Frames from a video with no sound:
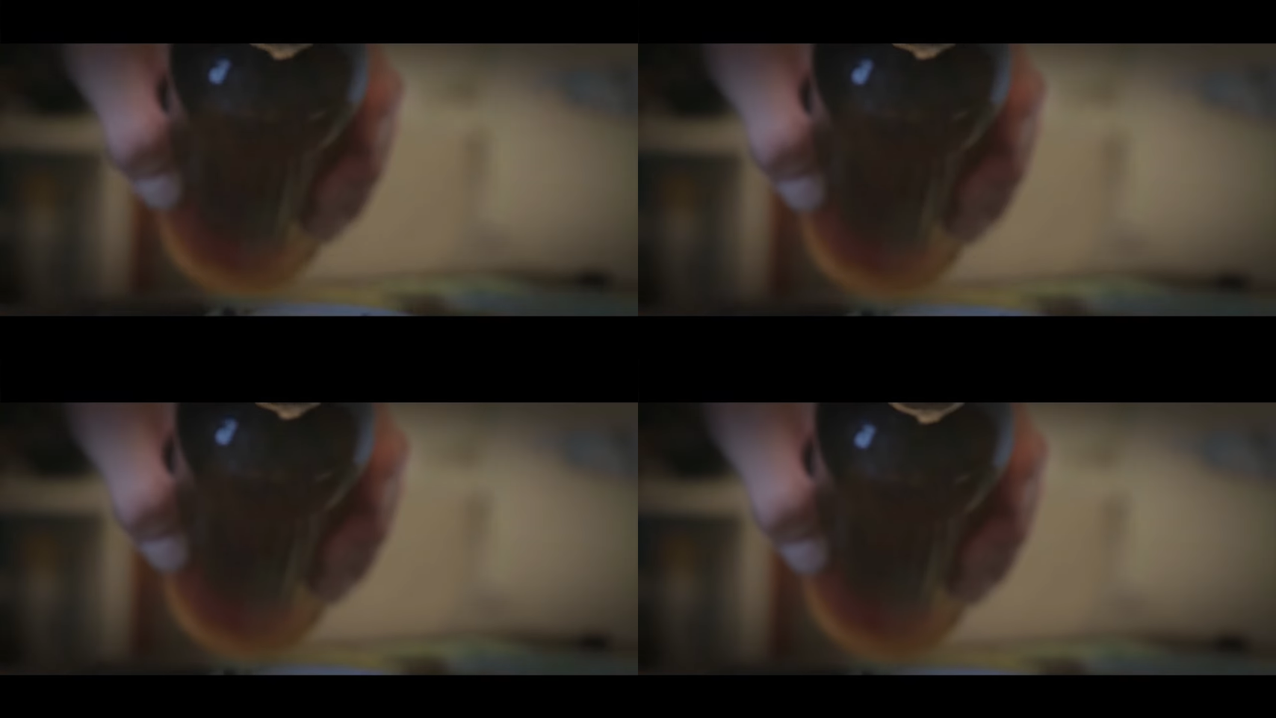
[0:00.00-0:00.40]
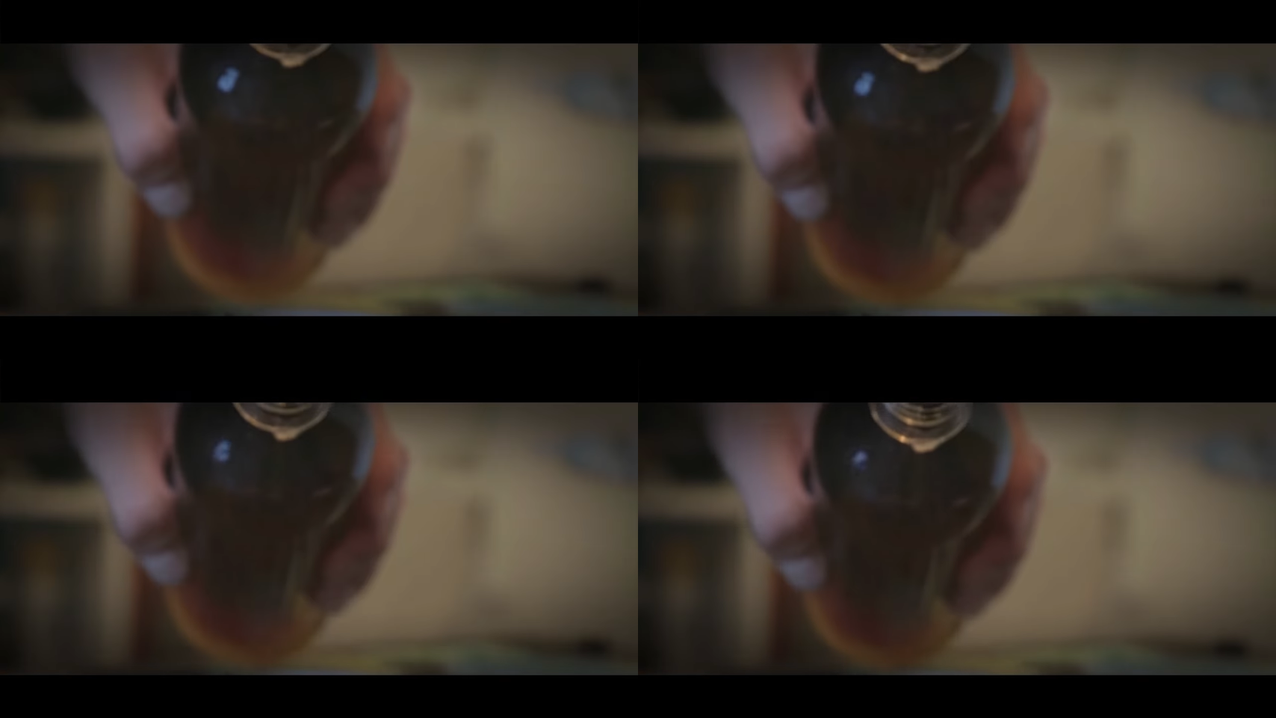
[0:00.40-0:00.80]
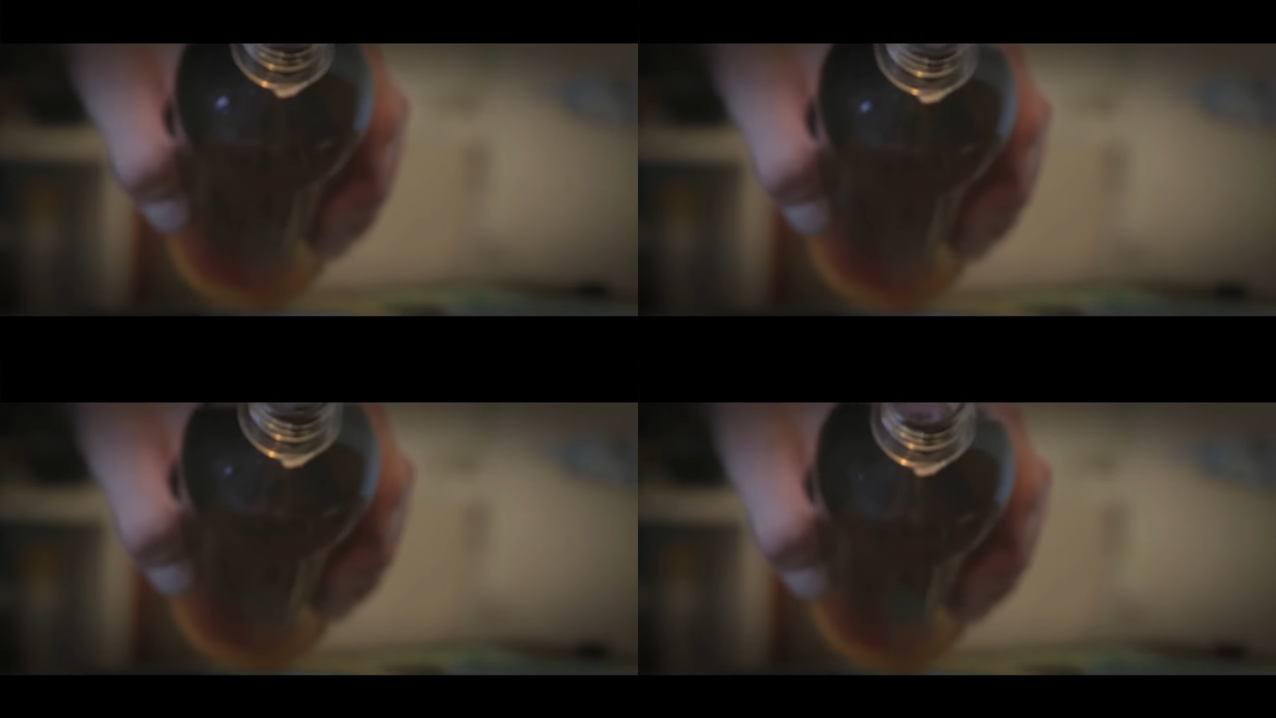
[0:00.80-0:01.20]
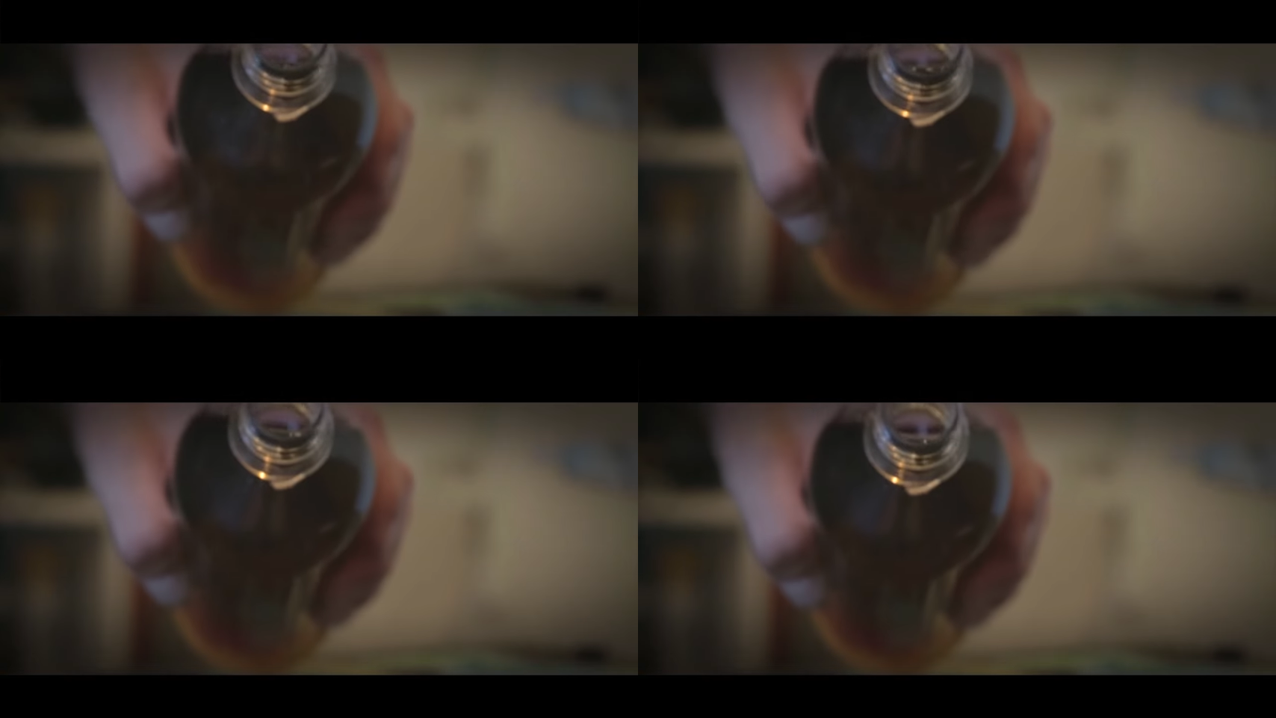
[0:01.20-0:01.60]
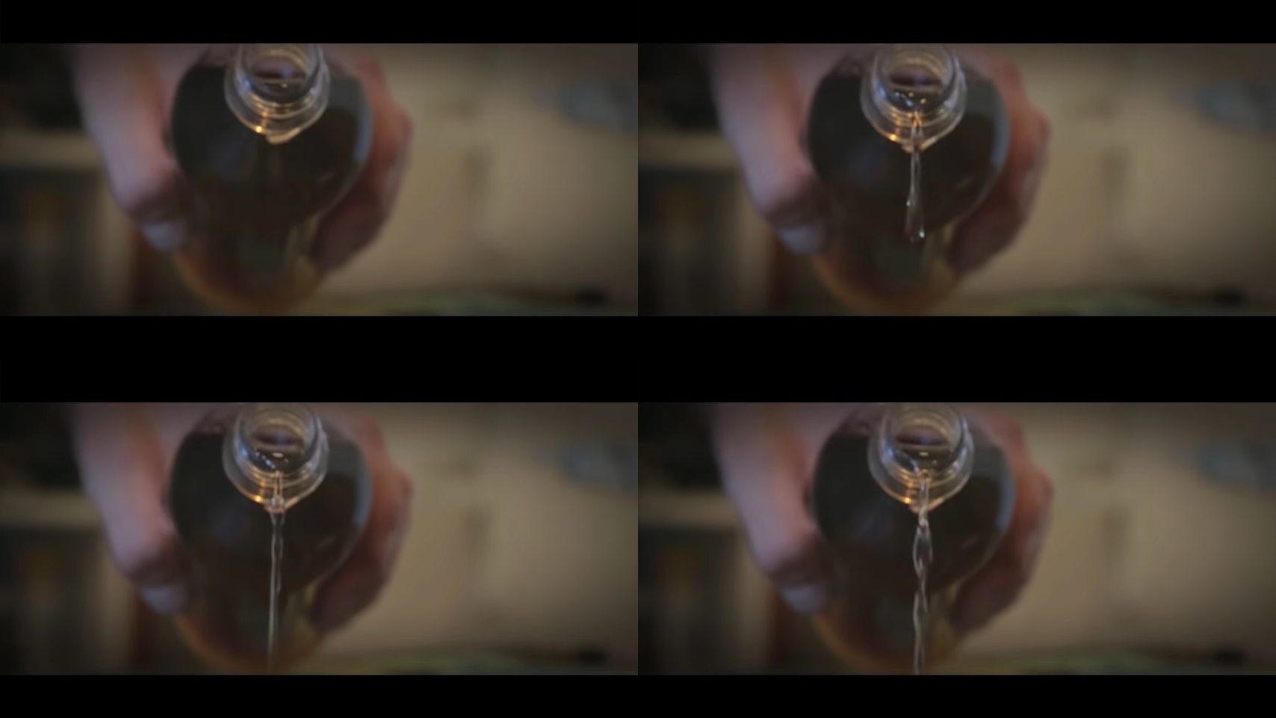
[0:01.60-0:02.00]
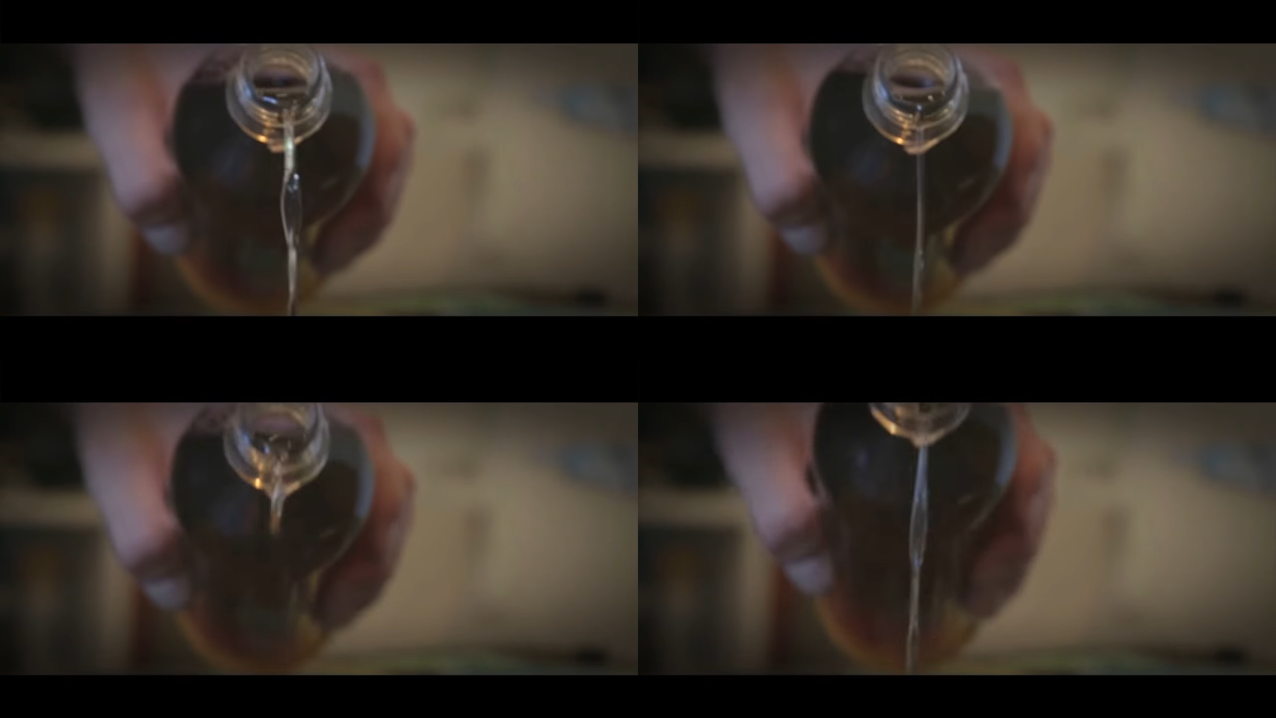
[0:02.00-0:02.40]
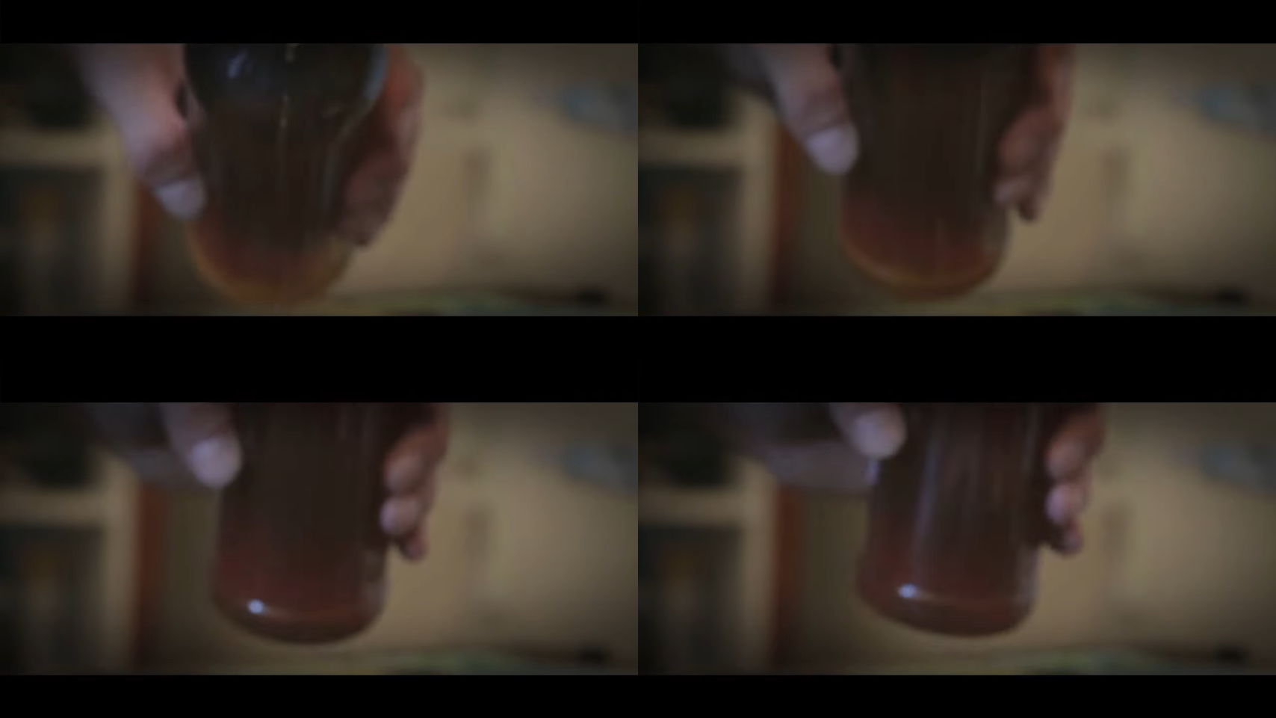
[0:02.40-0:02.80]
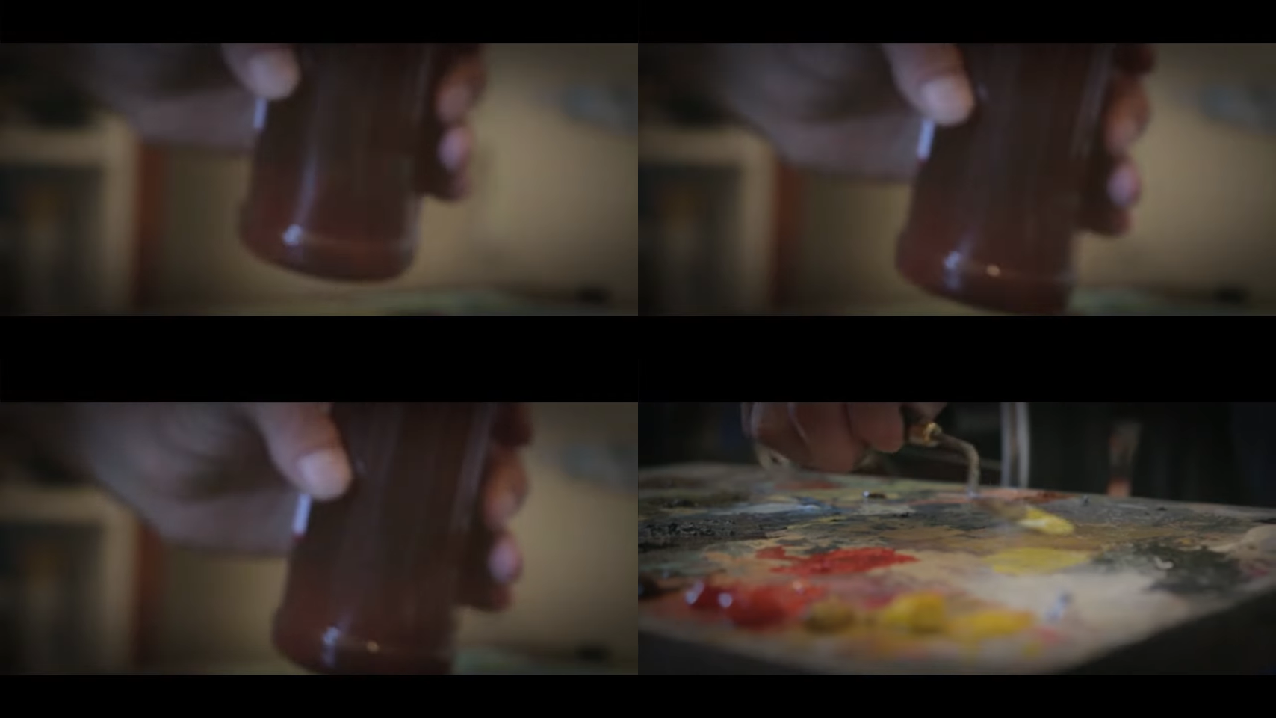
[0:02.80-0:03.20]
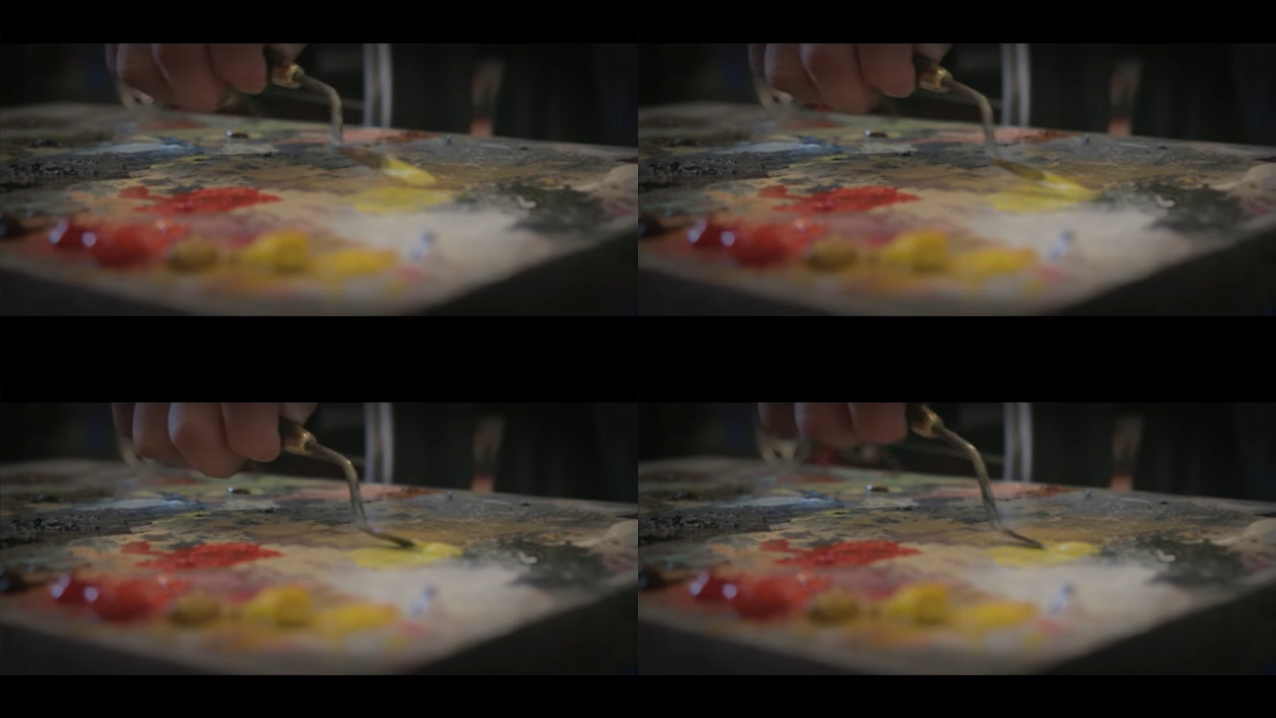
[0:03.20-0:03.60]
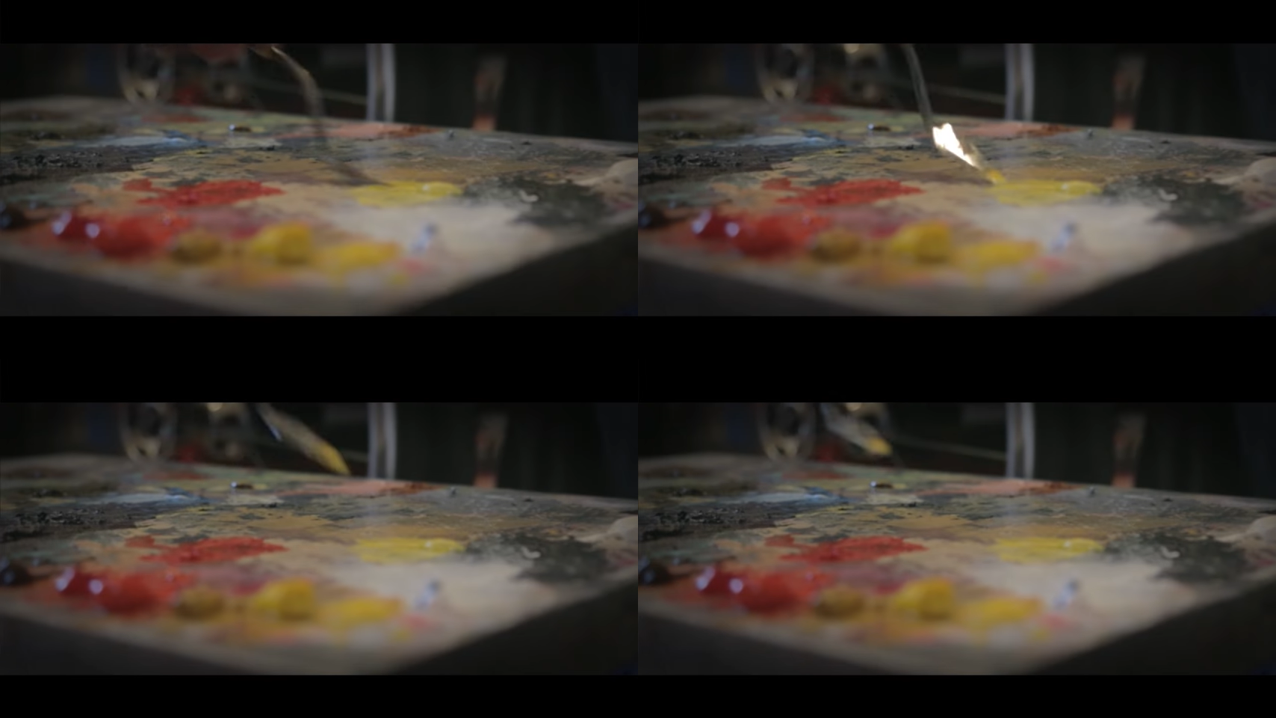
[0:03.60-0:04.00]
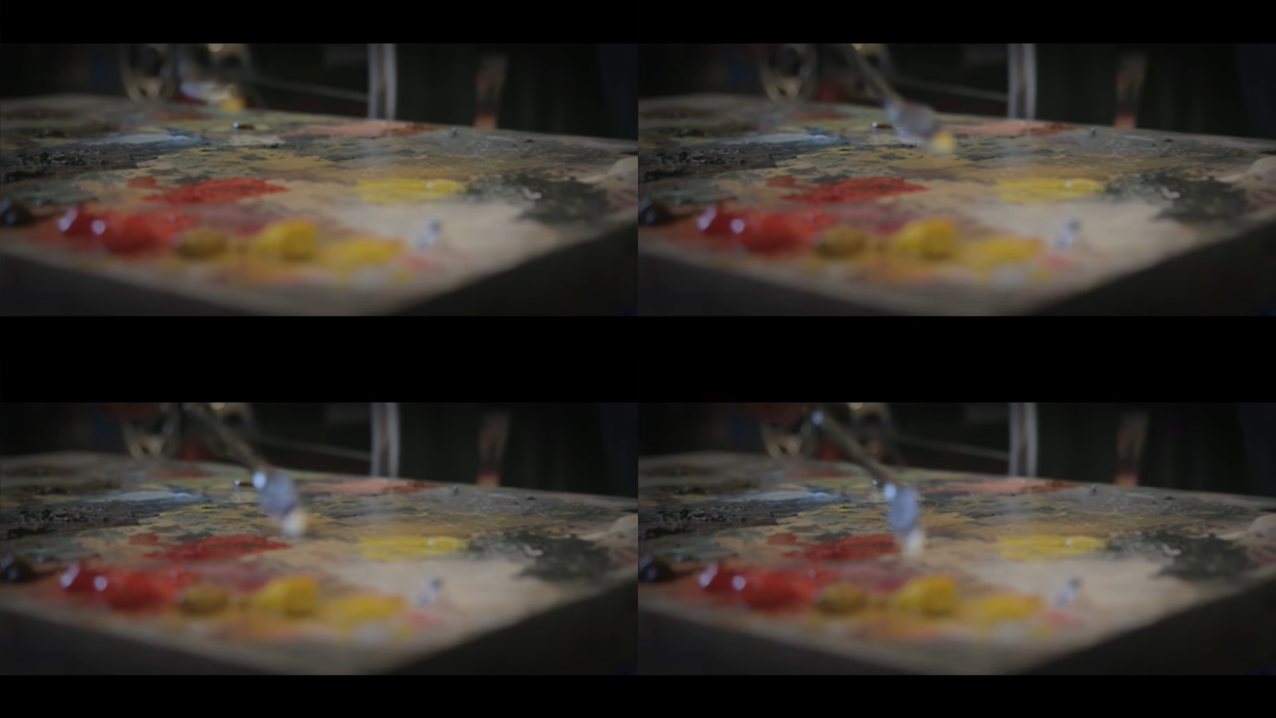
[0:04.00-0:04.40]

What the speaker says: No face is visible, so there are no lips to read.